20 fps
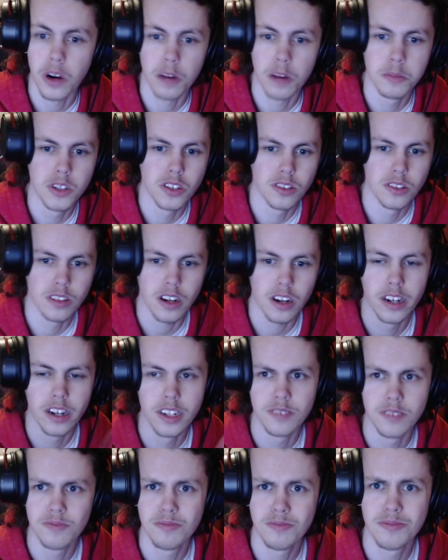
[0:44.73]
I'm just kind
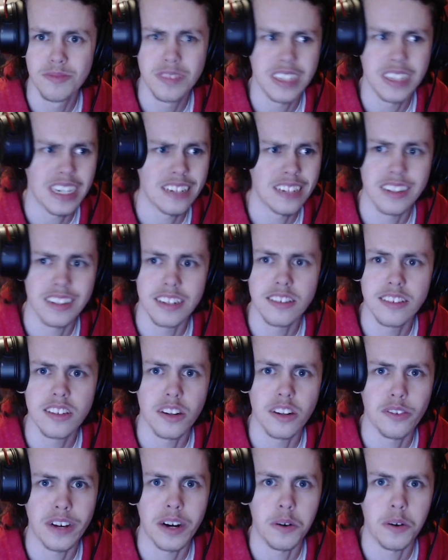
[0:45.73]
of testing
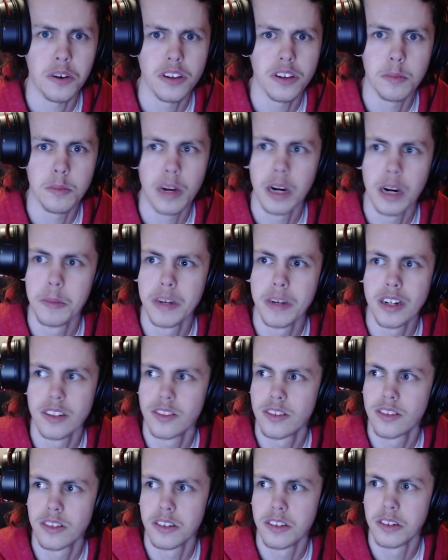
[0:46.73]
stuff out at the moment
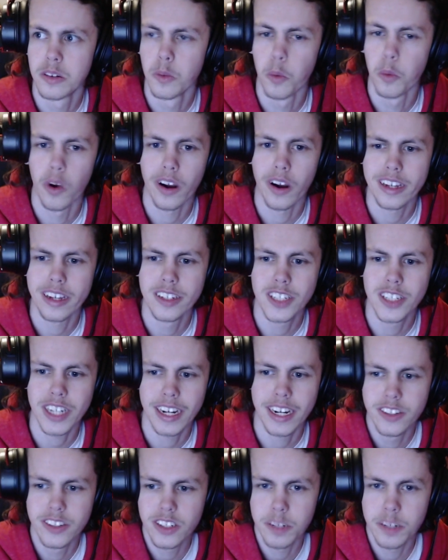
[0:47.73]
as to what I can
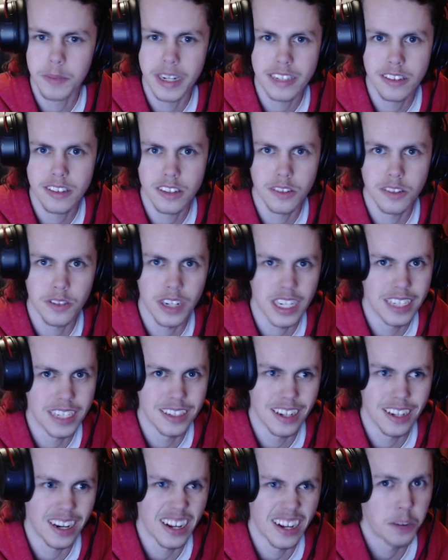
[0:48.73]
change to make stuff at
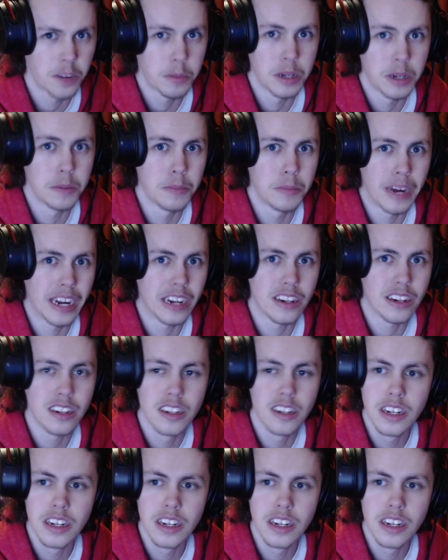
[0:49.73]
least a little bit better.